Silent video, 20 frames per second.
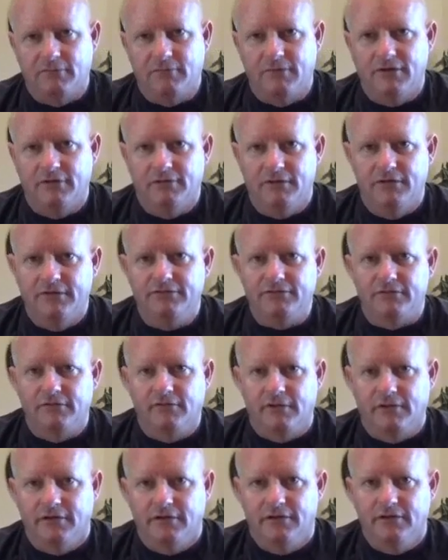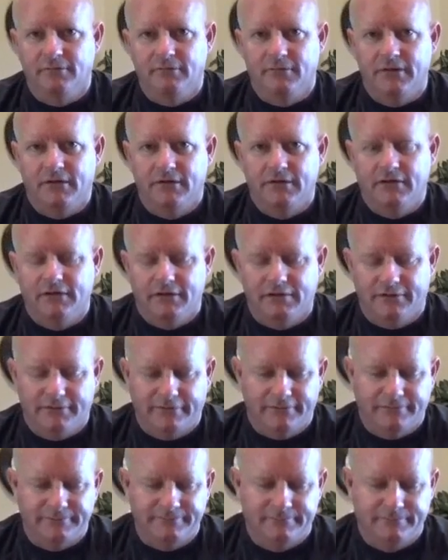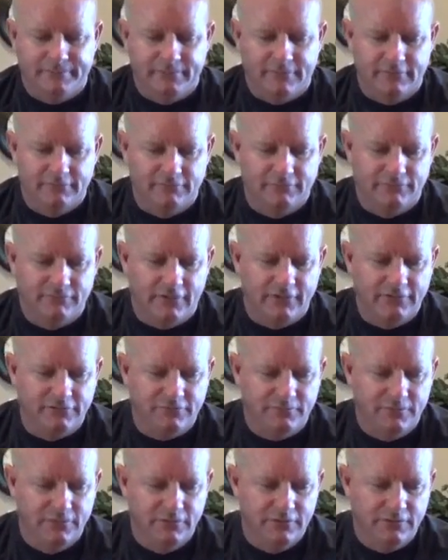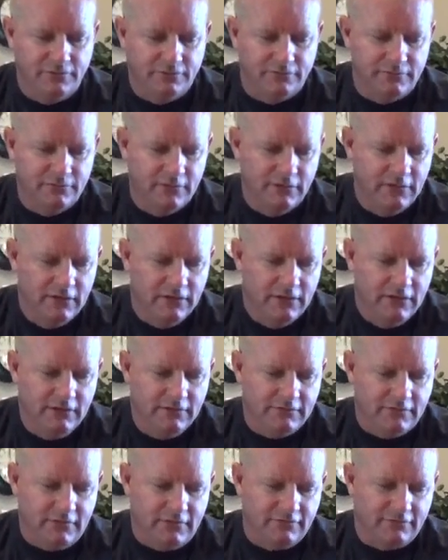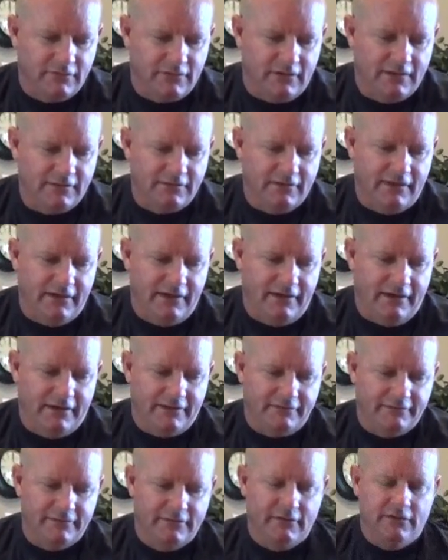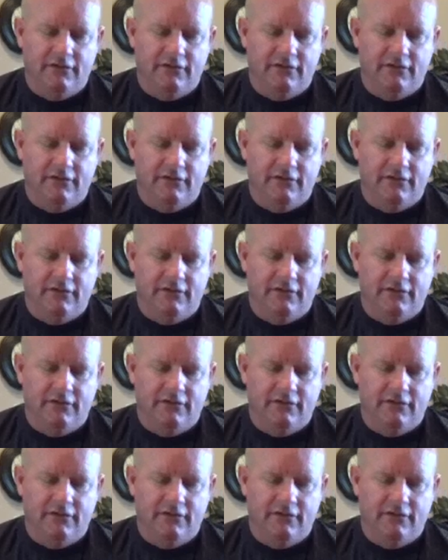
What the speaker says: me on Instagram and Facebook, things like that,